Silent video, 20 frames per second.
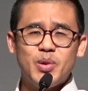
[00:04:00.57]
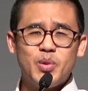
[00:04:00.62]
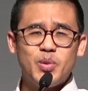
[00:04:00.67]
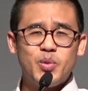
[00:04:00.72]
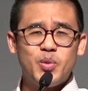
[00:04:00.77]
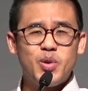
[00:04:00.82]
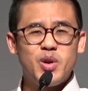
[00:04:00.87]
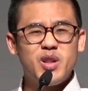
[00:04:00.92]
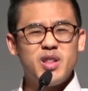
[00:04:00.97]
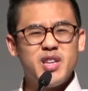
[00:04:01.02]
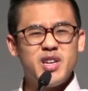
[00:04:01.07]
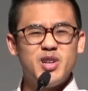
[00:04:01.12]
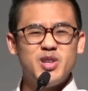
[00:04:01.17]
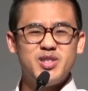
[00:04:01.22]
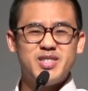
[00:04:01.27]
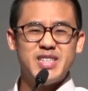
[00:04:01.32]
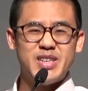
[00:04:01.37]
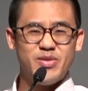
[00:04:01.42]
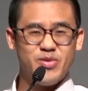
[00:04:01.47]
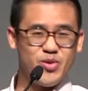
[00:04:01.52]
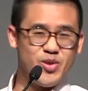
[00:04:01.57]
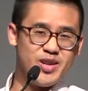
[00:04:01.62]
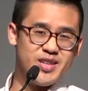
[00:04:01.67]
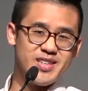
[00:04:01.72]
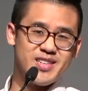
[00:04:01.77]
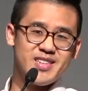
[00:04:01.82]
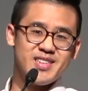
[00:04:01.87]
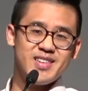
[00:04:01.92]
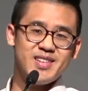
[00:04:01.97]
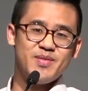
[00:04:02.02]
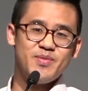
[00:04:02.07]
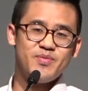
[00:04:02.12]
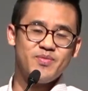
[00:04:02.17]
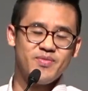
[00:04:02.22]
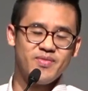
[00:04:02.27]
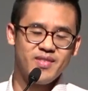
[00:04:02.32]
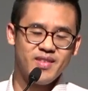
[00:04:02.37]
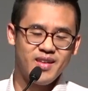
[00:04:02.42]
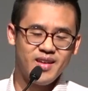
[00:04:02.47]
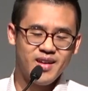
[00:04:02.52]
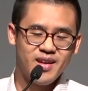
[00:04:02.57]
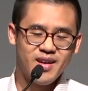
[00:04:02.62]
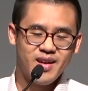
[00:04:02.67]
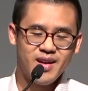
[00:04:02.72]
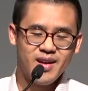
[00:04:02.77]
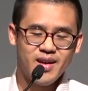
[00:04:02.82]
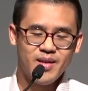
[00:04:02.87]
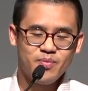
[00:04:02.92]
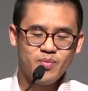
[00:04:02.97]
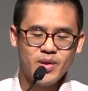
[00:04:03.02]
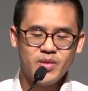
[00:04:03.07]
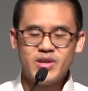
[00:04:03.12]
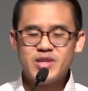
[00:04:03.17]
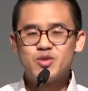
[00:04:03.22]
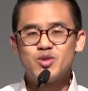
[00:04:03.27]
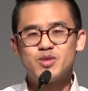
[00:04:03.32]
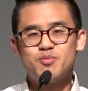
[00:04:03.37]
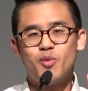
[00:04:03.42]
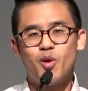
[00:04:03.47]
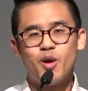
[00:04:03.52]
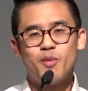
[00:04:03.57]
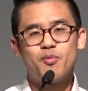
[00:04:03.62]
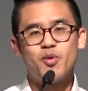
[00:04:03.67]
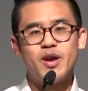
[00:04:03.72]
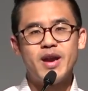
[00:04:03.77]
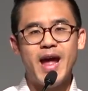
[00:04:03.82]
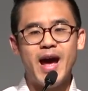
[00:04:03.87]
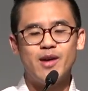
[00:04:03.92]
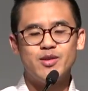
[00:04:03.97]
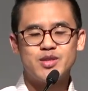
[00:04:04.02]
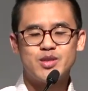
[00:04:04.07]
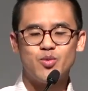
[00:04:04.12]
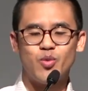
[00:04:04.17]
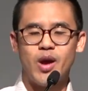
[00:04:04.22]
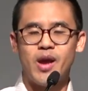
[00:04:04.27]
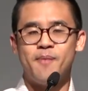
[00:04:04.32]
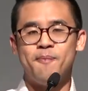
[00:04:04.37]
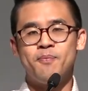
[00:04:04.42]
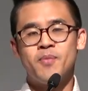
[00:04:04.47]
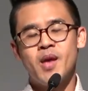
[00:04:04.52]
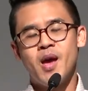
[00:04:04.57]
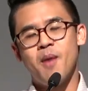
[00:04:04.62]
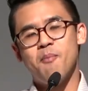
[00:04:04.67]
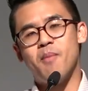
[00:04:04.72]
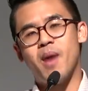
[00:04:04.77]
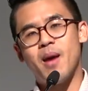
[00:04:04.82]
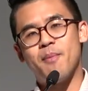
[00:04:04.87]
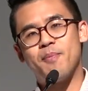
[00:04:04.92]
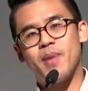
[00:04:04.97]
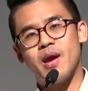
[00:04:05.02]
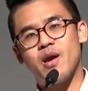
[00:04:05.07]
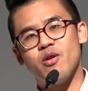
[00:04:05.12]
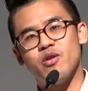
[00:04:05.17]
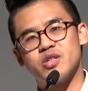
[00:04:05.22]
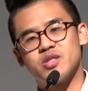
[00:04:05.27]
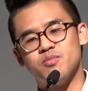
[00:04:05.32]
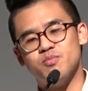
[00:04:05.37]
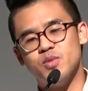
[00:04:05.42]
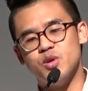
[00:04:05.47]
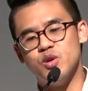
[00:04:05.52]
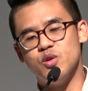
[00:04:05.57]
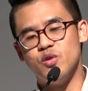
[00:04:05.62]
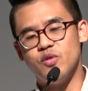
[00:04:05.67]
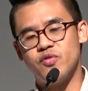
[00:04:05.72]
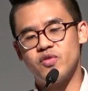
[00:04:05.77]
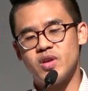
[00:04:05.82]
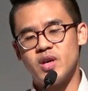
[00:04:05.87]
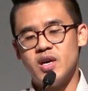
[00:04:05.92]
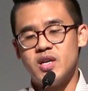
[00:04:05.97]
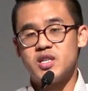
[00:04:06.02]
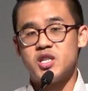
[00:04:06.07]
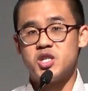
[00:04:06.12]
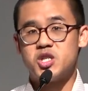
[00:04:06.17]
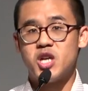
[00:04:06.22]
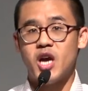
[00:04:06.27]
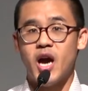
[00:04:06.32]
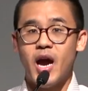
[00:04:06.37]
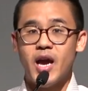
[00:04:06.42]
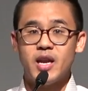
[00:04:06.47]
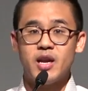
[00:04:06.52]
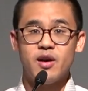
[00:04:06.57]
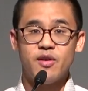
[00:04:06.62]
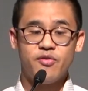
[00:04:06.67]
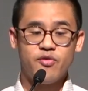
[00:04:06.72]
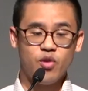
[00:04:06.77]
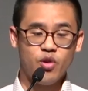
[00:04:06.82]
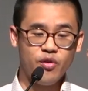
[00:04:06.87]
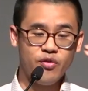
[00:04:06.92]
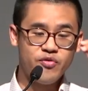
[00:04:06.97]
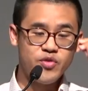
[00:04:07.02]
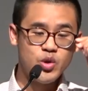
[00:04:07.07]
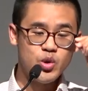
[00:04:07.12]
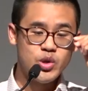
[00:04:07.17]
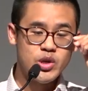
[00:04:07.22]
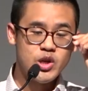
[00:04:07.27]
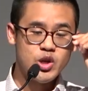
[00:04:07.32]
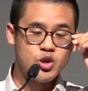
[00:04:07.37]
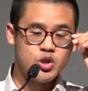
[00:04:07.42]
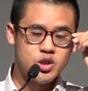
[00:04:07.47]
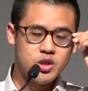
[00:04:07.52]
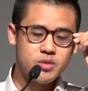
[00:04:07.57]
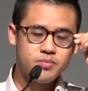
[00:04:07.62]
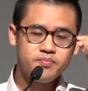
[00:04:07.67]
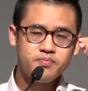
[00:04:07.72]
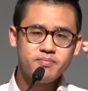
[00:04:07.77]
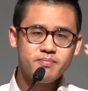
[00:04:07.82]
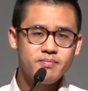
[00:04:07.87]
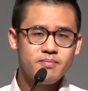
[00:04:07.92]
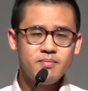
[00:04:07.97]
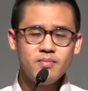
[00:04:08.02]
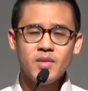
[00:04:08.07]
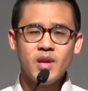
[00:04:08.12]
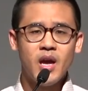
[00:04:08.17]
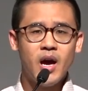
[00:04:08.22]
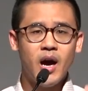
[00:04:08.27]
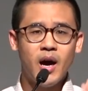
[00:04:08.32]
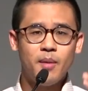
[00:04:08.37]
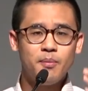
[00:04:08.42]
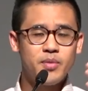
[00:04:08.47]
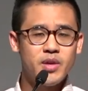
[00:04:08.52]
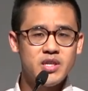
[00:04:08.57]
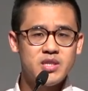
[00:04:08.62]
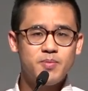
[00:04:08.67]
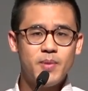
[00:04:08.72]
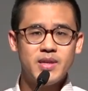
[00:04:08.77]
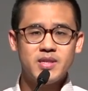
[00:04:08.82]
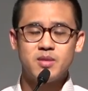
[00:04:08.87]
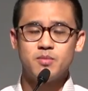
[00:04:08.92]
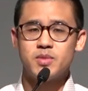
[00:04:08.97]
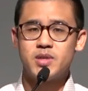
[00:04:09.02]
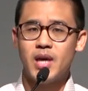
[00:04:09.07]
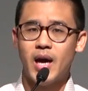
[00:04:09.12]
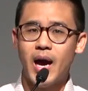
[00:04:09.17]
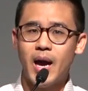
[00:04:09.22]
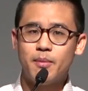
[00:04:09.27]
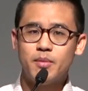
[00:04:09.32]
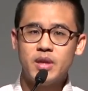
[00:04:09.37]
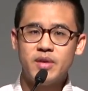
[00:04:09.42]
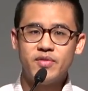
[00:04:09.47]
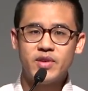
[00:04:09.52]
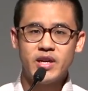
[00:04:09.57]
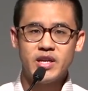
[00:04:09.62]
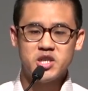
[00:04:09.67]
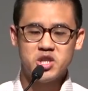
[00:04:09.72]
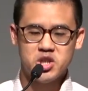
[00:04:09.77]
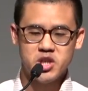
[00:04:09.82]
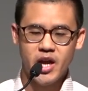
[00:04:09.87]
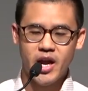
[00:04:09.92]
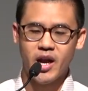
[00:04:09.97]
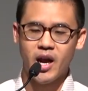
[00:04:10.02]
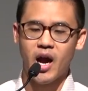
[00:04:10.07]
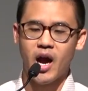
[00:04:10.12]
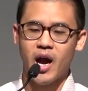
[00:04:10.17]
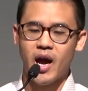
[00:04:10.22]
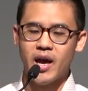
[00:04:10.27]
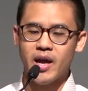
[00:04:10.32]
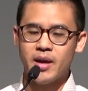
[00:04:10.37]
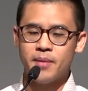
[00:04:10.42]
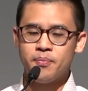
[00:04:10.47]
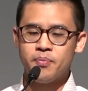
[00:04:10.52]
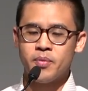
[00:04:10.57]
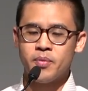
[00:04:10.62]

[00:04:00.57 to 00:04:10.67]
were a little different. This was more pronounced when my parents moved to China for a few years. They spent some time living in Shanghai,